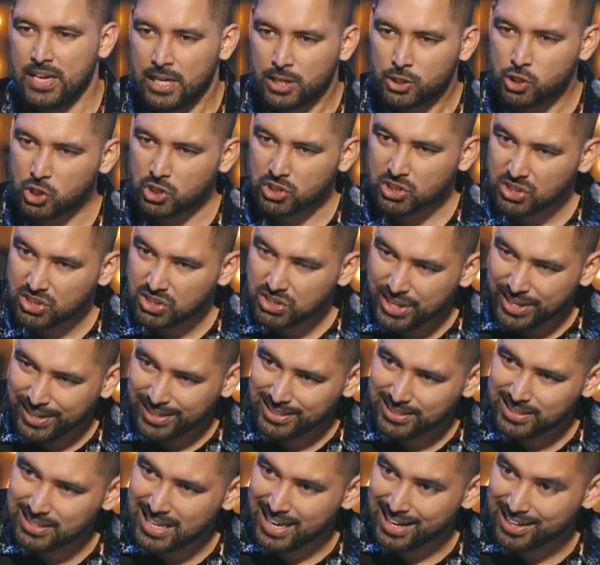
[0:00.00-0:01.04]
So
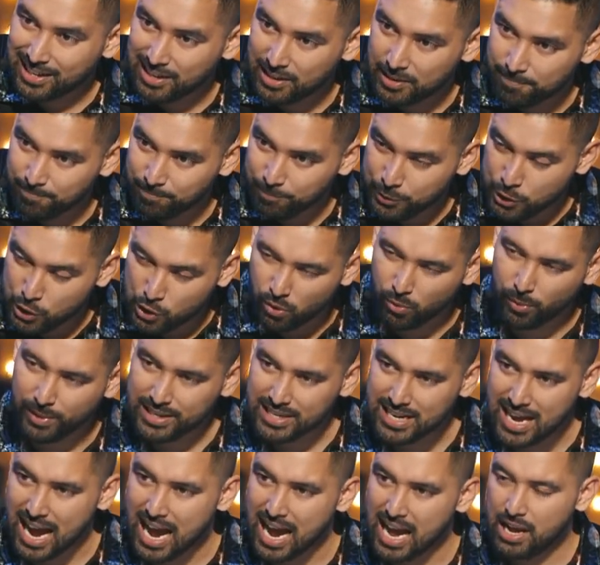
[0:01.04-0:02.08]
things that you
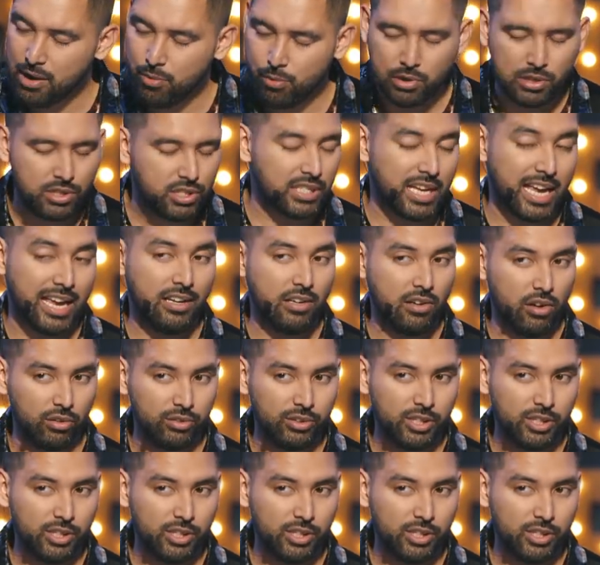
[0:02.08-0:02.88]
and I would say, no,